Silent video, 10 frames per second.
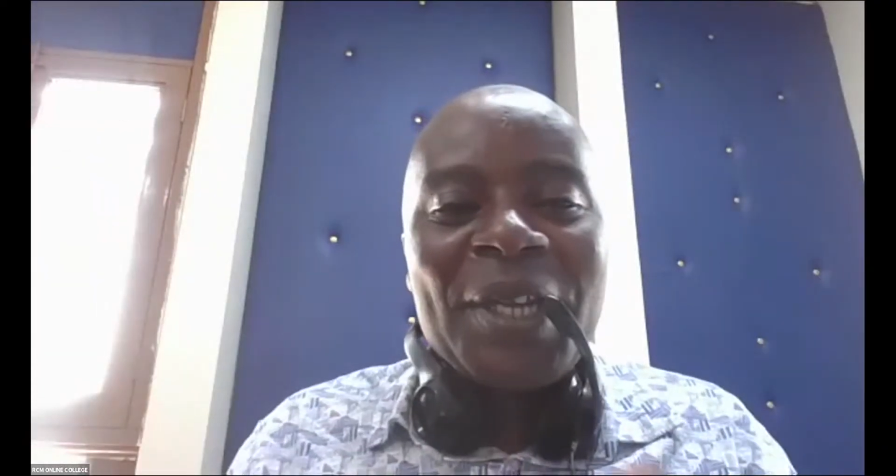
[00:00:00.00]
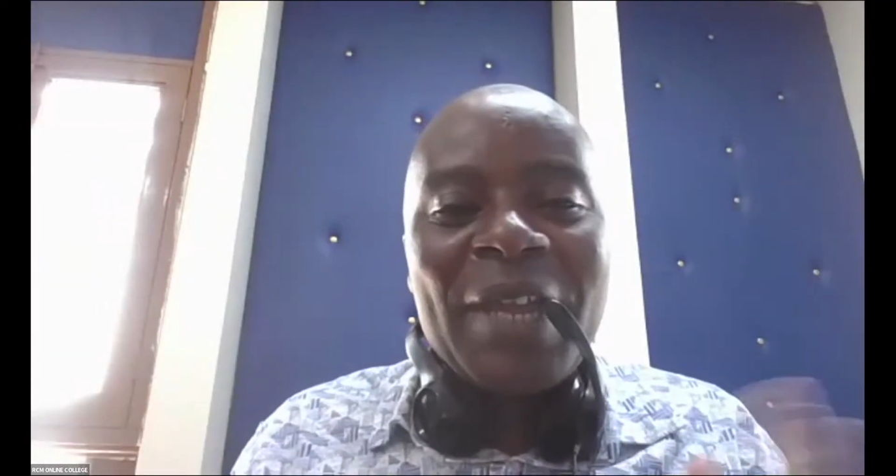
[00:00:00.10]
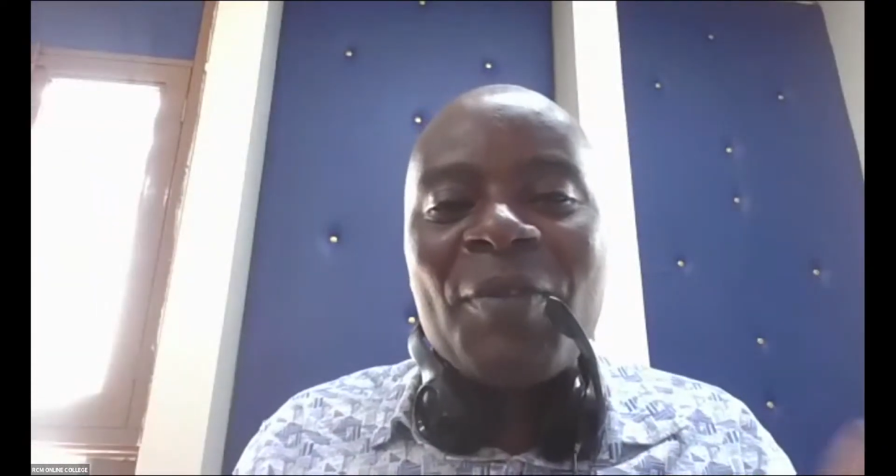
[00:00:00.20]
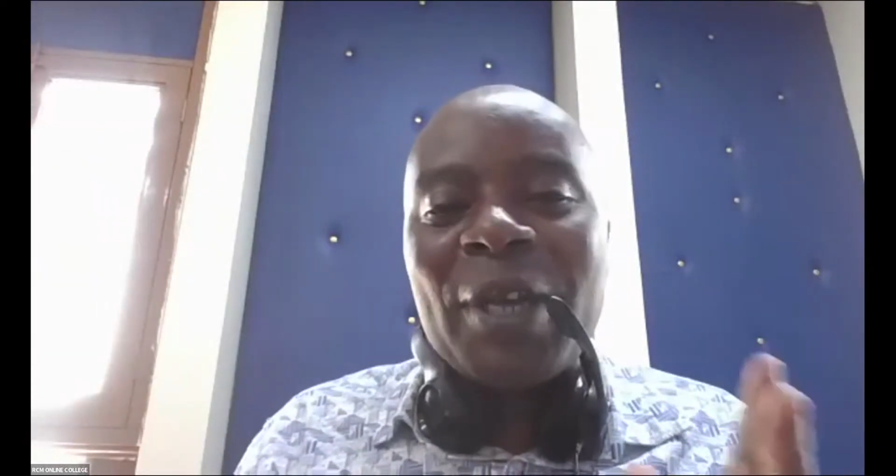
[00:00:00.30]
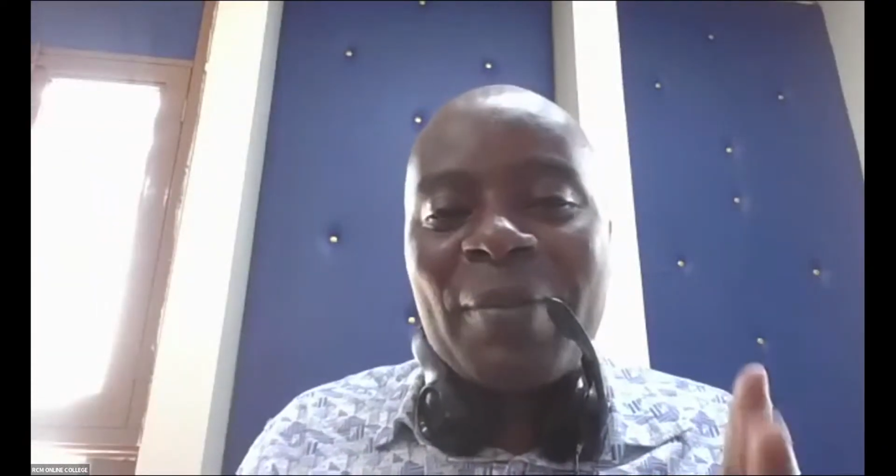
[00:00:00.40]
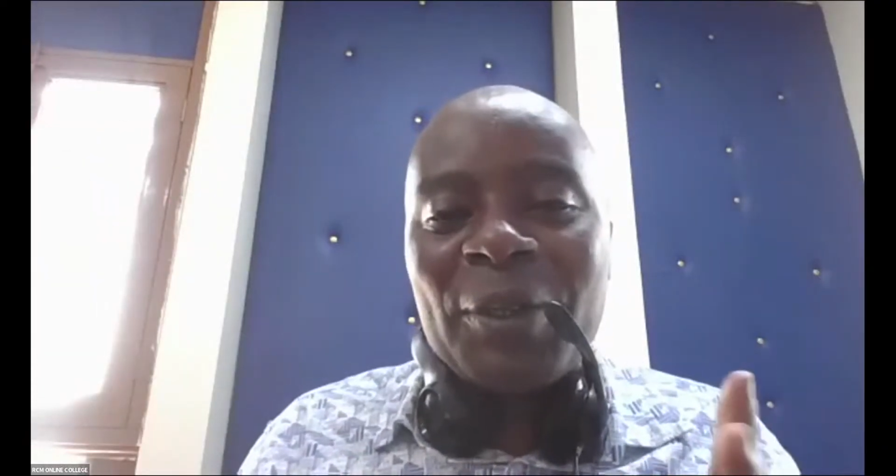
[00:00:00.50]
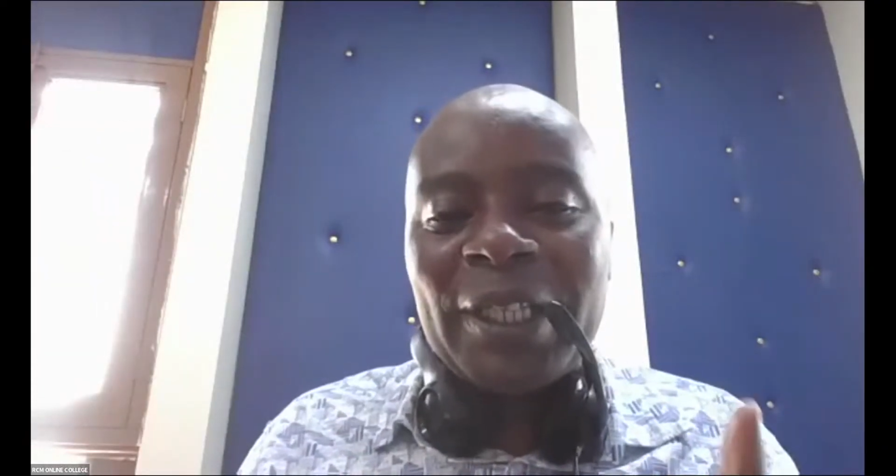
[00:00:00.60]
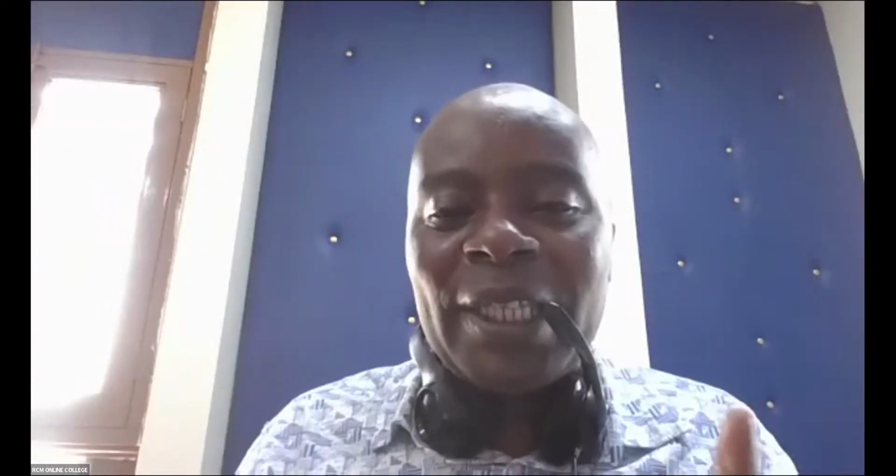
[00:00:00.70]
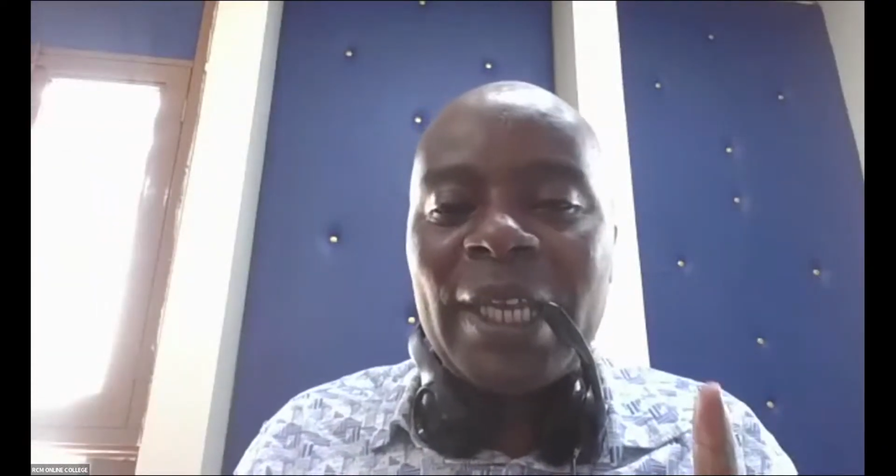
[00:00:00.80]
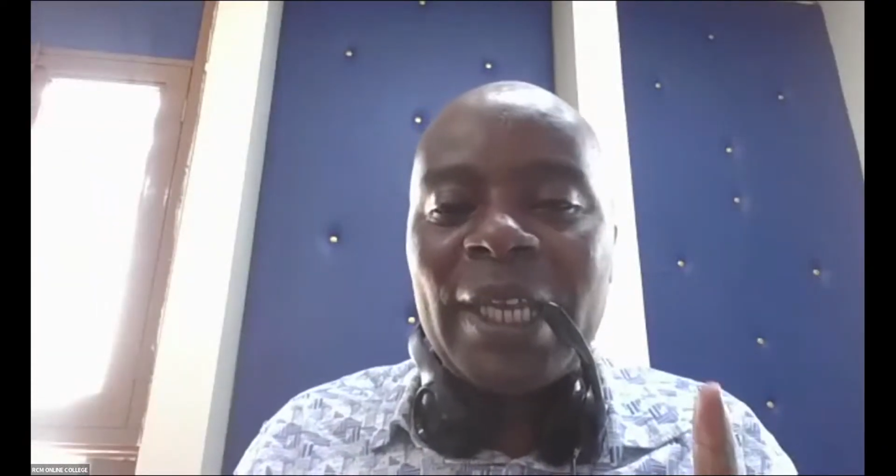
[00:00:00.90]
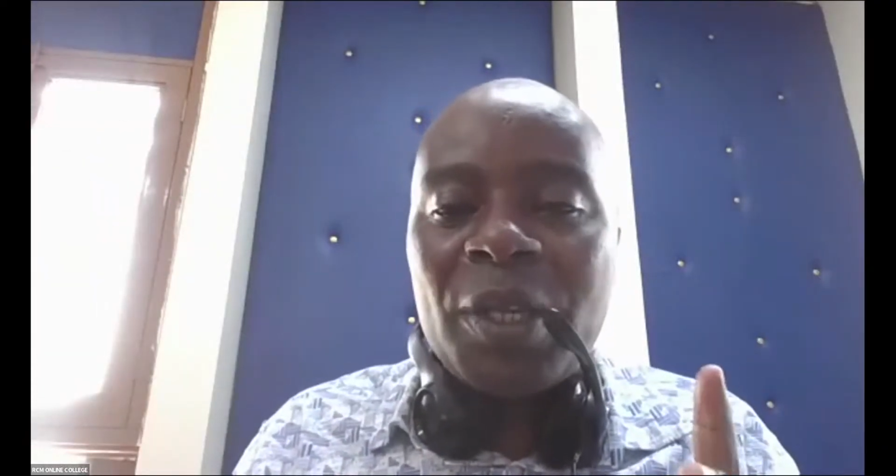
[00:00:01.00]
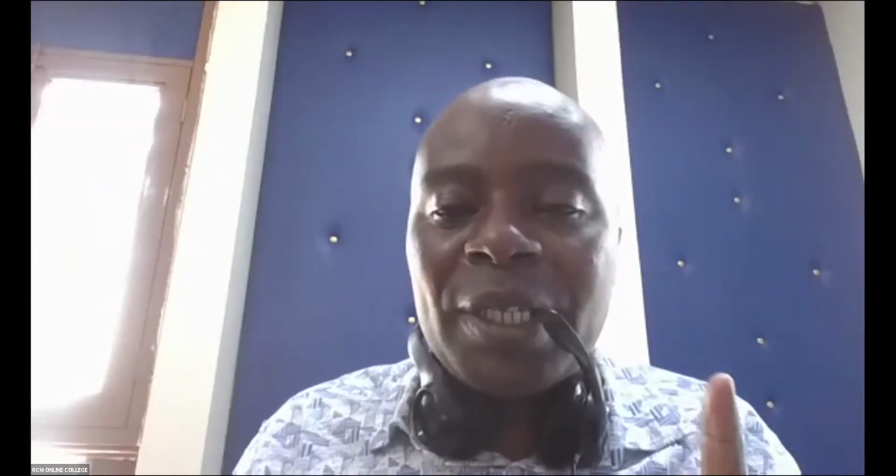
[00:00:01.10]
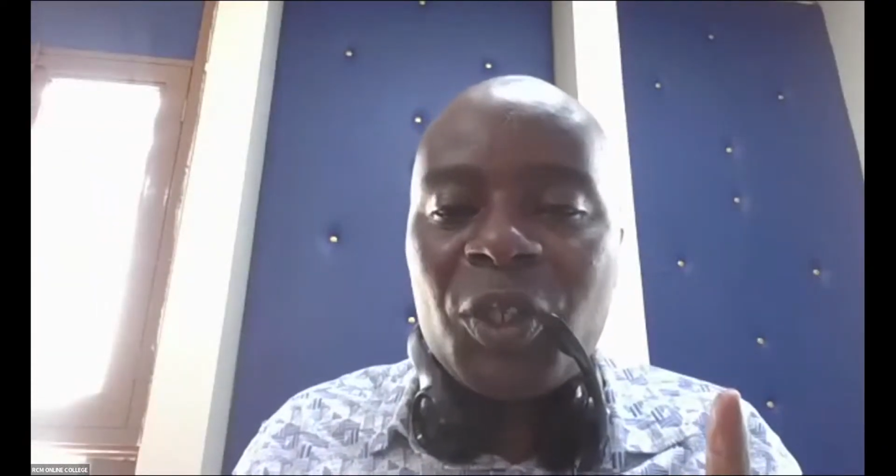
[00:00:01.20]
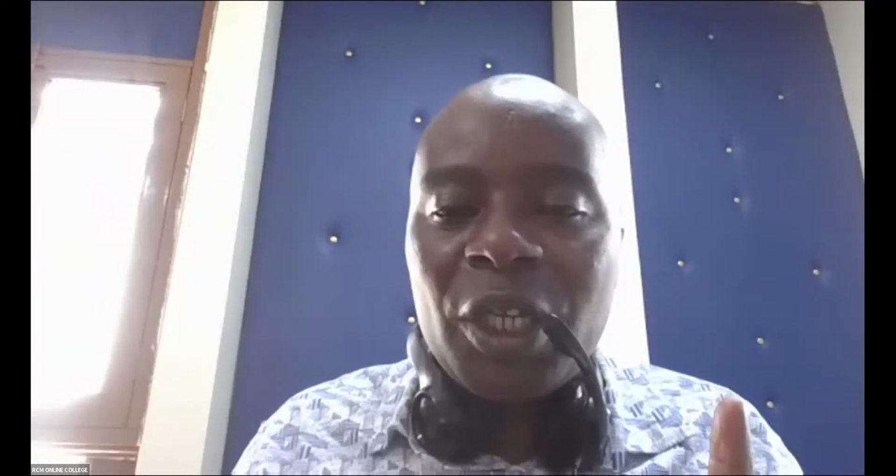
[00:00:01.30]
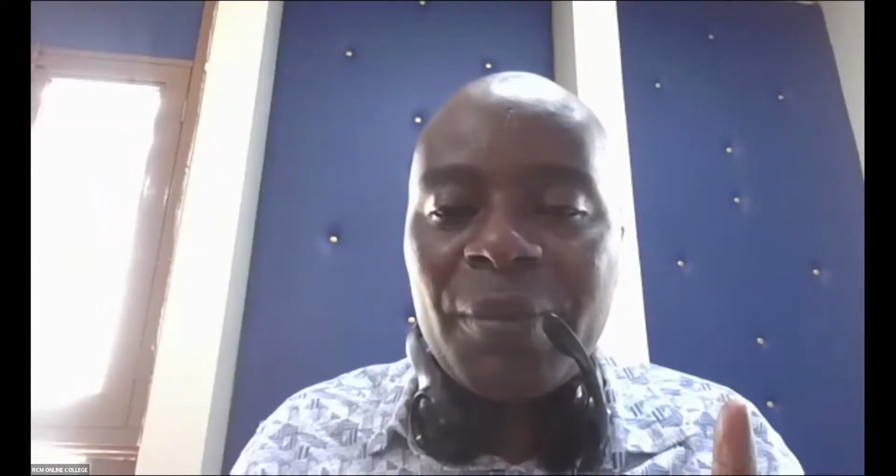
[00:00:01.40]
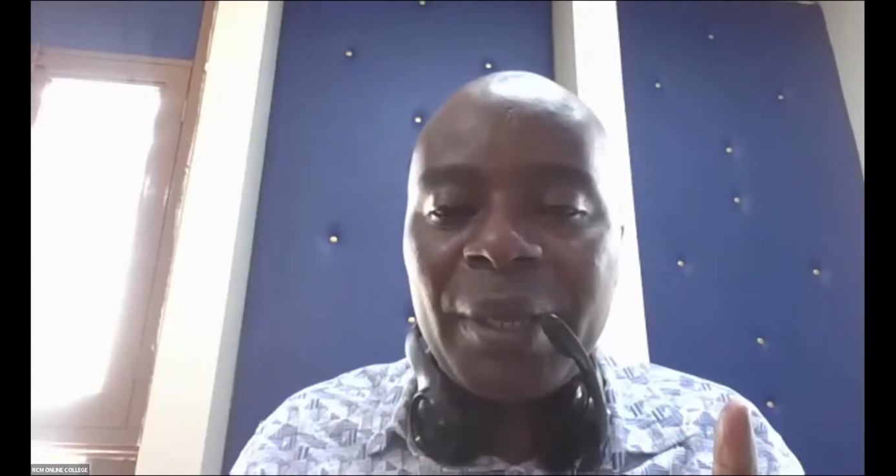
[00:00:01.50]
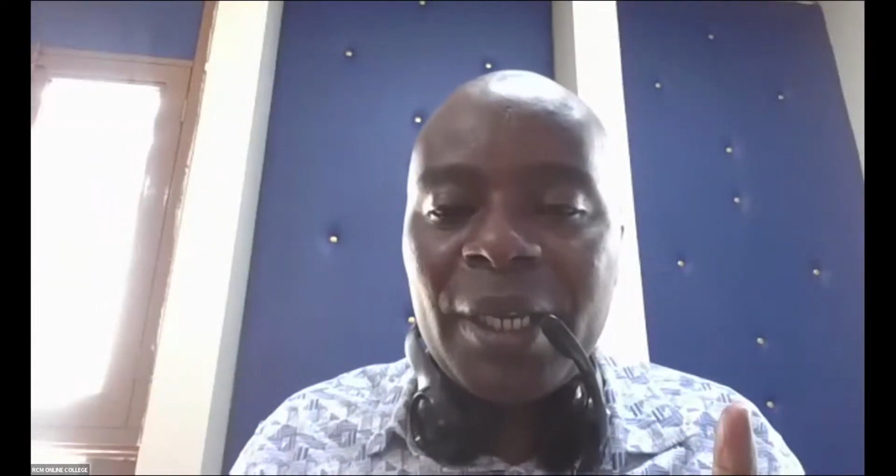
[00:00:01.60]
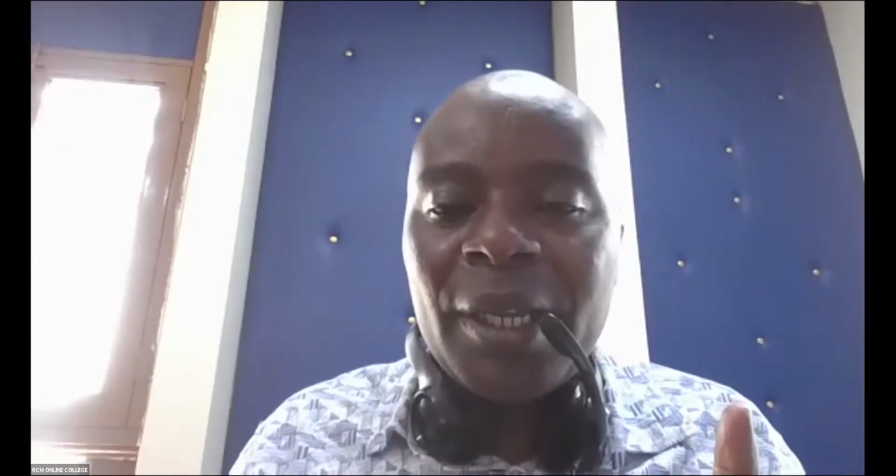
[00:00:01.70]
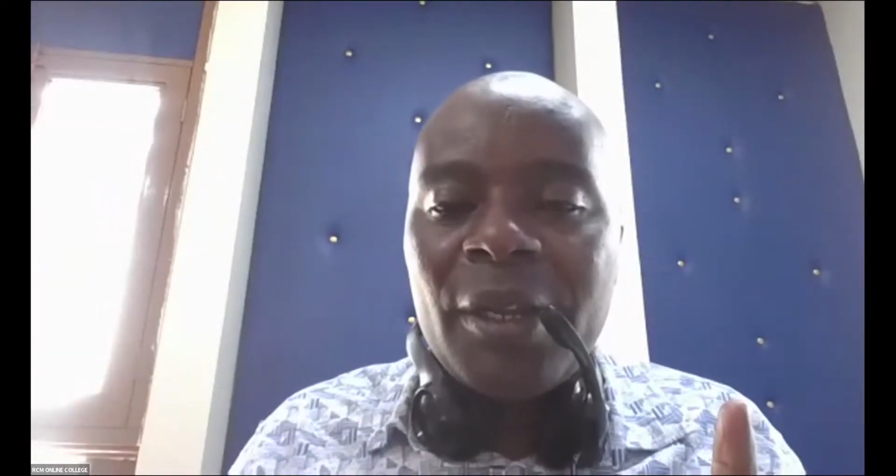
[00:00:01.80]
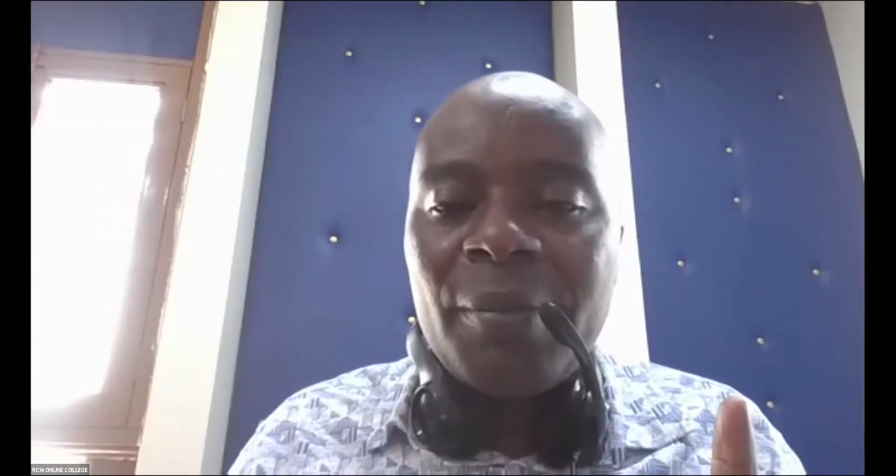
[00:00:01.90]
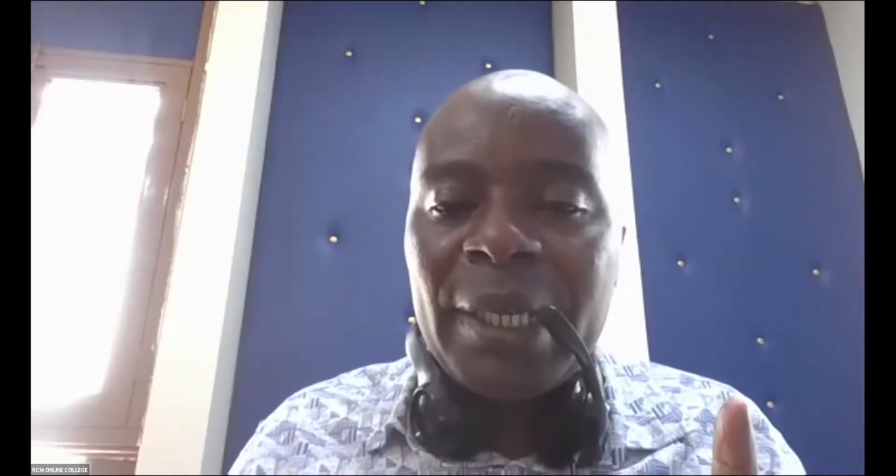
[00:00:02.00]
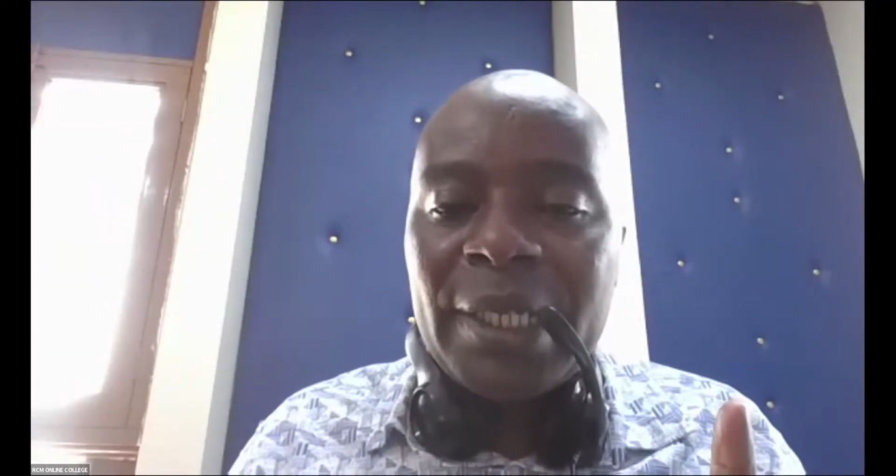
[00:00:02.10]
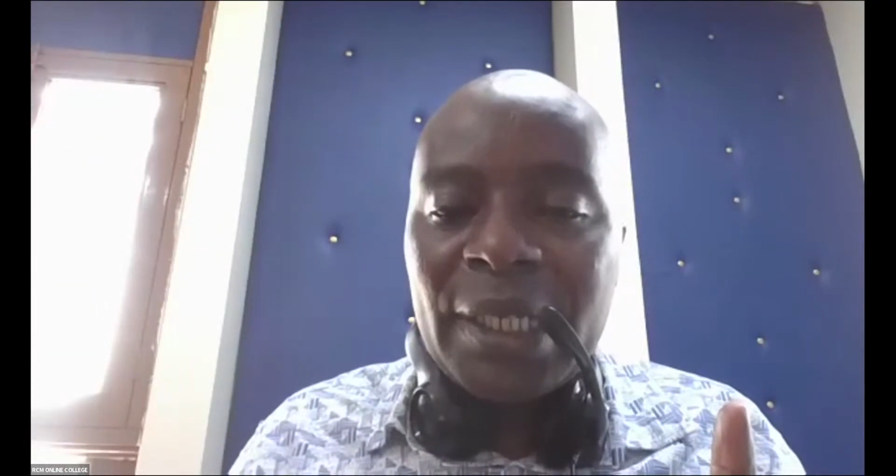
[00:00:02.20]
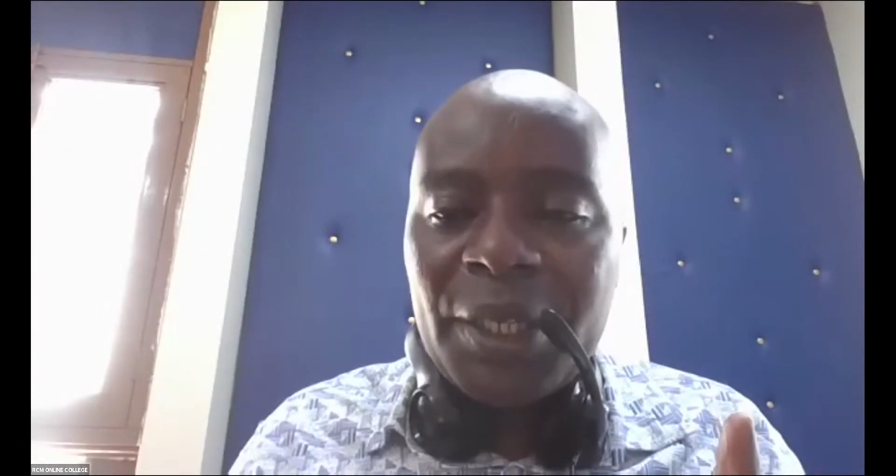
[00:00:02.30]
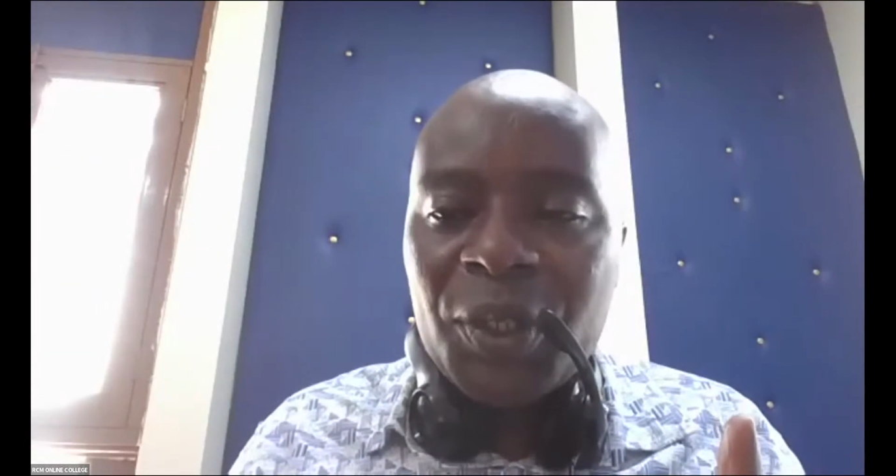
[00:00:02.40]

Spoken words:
Never worry about a thing. Now, ladies and gentlemen, please